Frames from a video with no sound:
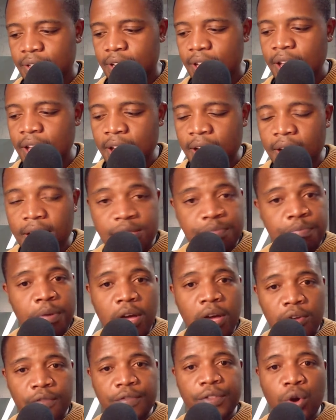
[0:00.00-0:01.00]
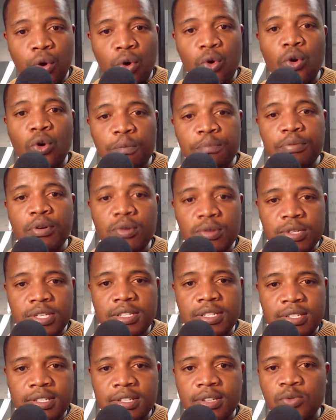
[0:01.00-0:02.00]
it's part of the whole
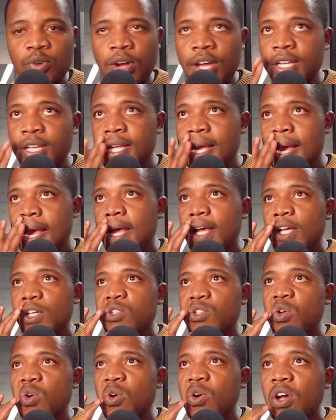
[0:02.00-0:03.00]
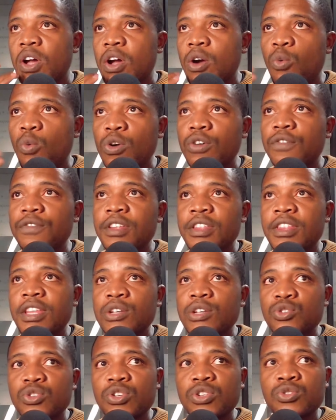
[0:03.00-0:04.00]
process, right? So one of the
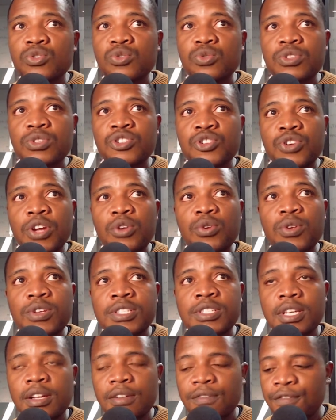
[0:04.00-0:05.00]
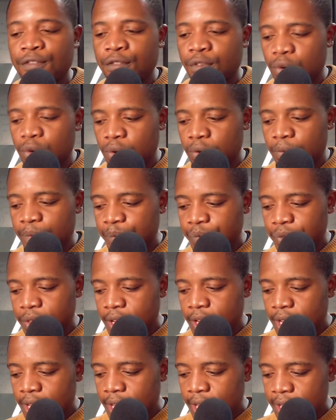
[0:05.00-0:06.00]
things you need to train yourself for
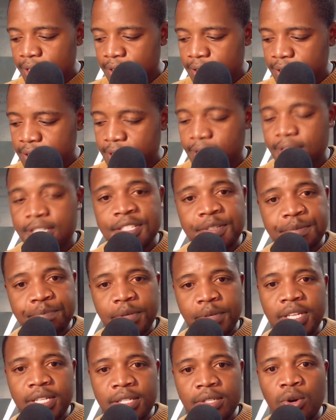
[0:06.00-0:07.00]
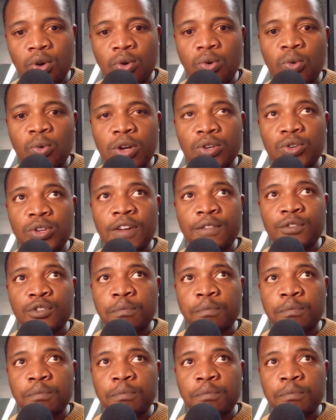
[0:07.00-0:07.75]
is speed, or what you have to